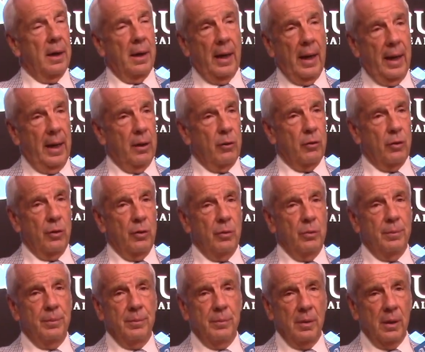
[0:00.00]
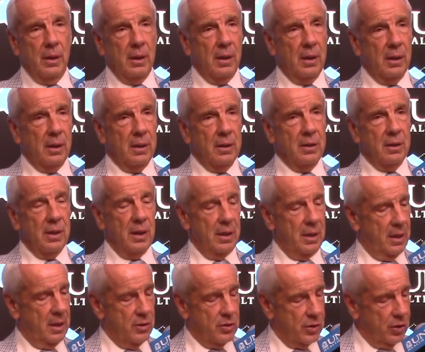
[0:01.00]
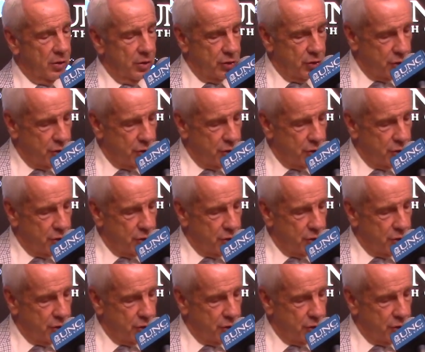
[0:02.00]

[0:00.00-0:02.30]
Andrew, he's a good